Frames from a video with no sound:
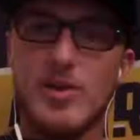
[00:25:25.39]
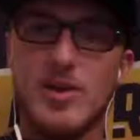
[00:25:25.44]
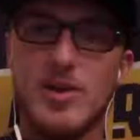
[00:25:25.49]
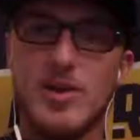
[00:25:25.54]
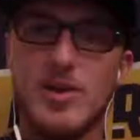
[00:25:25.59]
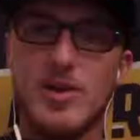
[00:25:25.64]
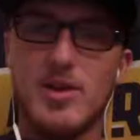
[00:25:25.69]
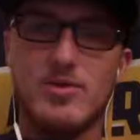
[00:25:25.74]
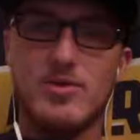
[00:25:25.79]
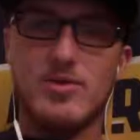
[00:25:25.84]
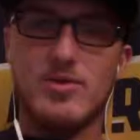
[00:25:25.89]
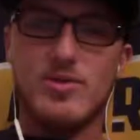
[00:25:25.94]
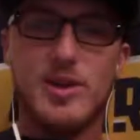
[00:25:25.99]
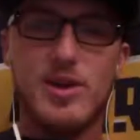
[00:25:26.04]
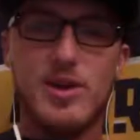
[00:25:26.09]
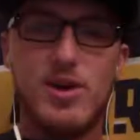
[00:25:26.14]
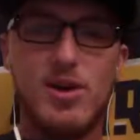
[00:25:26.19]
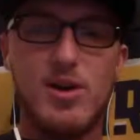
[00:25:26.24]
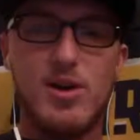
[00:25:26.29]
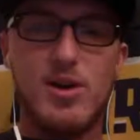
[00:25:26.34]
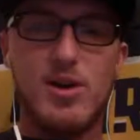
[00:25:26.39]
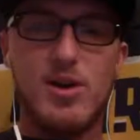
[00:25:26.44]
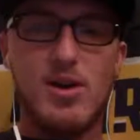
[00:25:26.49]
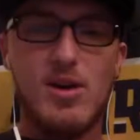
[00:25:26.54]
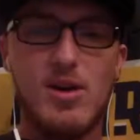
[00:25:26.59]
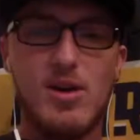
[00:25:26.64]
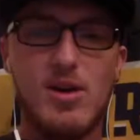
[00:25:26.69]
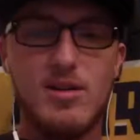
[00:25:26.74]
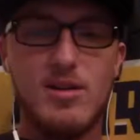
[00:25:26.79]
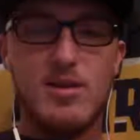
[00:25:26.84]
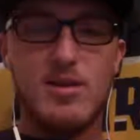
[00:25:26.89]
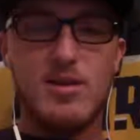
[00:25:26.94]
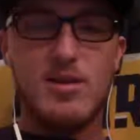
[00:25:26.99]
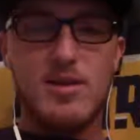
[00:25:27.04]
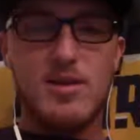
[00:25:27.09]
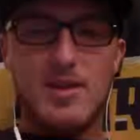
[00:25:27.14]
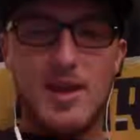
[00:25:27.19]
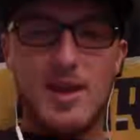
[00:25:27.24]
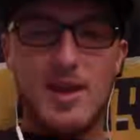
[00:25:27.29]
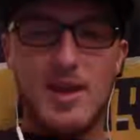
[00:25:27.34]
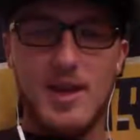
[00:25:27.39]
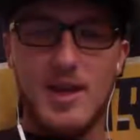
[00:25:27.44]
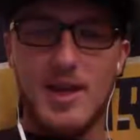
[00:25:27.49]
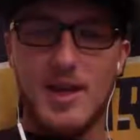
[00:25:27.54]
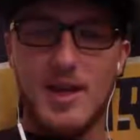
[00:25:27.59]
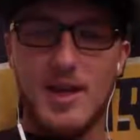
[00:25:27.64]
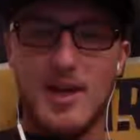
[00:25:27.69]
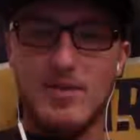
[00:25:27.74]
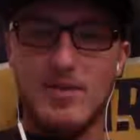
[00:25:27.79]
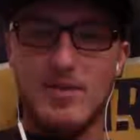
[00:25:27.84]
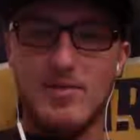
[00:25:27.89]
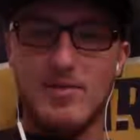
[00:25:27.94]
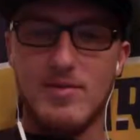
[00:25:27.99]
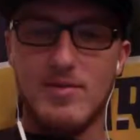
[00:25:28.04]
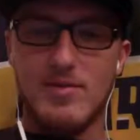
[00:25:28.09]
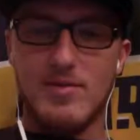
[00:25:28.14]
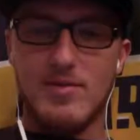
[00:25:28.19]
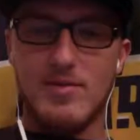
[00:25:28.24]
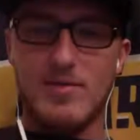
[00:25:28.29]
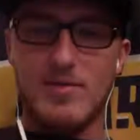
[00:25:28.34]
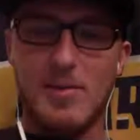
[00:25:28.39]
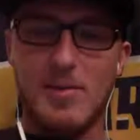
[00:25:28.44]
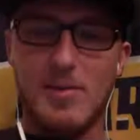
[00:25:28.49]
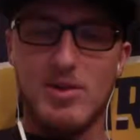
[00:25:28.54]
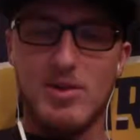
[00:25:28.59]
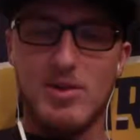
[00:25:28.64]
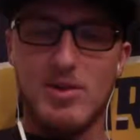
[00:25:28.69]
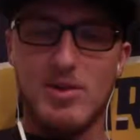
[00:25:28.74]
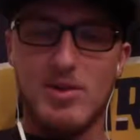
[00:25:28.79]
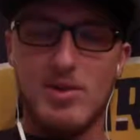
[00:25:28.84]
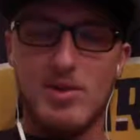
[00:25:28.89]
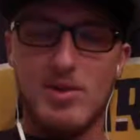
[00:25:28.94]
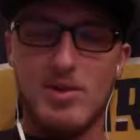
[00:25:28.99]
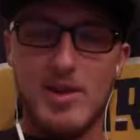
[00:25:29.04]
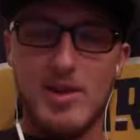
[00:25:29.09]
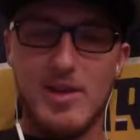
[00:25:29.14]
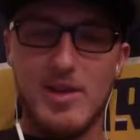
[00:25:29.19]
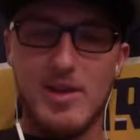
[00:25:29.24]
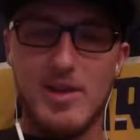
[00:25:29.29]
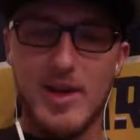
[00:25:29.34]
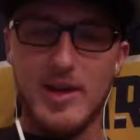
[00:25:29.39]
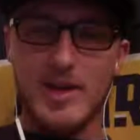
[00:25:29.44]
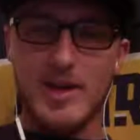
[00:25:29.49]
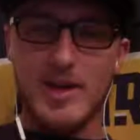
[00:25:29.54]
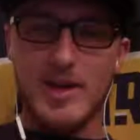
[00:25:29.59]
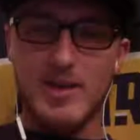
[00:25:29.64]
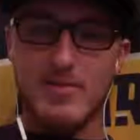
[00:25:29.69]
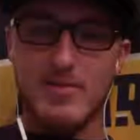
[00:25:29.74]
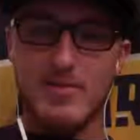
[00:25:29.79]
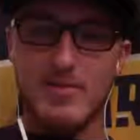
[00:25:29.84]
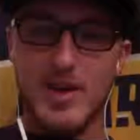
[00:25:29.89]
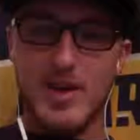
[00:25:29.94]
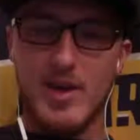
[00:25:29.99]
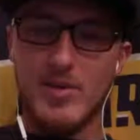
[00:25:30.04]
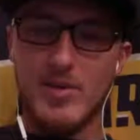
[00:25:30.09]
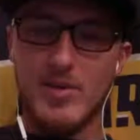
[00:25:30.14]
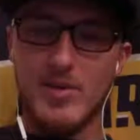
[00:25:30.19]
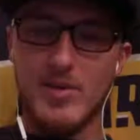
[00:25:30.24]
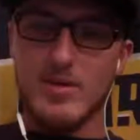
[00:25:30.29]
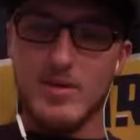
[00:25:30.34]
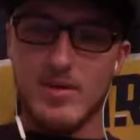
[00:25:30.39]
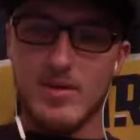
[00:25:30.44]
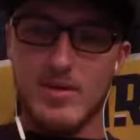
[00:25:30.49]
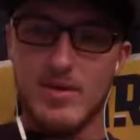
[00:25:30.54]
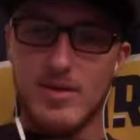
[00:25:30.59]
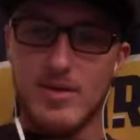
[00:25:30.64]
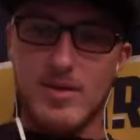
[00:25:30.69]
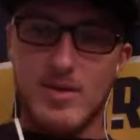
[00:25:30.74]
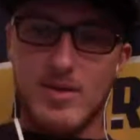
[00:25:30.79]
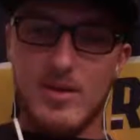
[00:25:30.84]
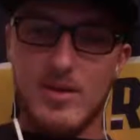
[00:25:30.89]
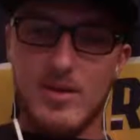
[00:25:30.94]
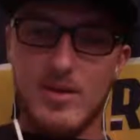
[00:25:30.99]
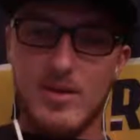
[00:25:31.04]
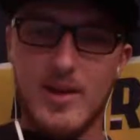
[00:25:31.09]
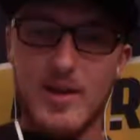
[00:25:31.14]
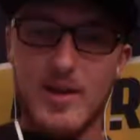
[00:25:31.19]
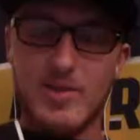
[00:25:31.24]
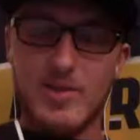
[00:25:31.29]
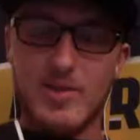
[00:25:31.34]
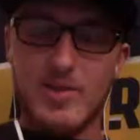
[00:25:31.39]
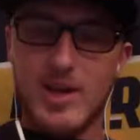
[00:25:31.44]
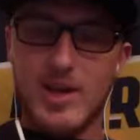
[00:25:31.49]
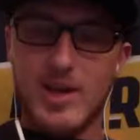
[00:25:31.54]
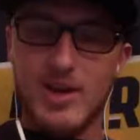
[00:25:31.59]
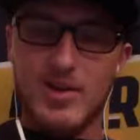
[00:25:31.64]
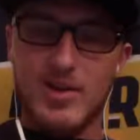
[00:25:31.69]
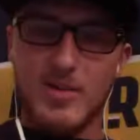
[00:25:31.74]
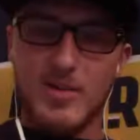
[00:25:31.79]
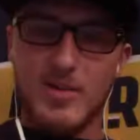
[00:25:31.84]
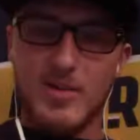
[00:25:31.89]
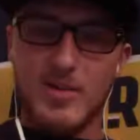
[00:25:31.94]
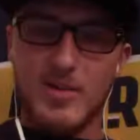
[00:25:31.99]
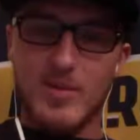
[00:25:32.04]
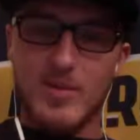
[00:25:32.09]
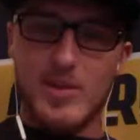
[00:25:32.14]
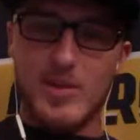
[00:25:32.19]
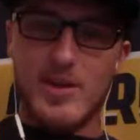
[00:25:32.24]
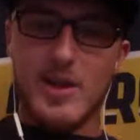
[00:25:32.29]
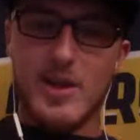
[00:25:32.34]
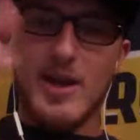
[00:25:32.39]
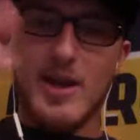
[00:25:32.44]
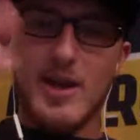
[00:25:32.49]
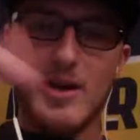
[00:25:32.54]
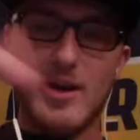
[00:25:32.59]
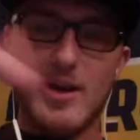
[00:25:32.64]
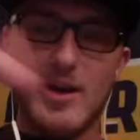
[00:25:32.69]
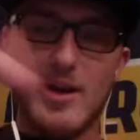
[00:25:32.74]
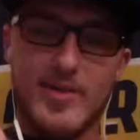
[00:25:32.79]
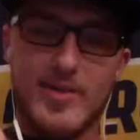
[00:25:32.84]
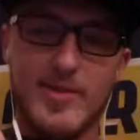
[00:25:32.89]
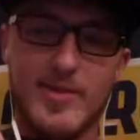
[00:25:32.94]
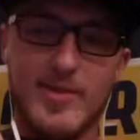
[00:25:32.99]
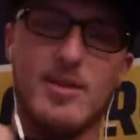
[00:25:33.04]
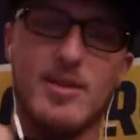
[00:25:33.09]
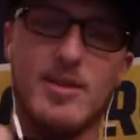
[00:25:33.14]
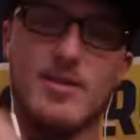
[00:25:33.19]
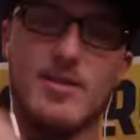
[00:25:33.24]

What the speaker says: us on Twitter and subscribe to our YouTube page. Like us on Facebook. Any last words, Kendrick, before we sign off here?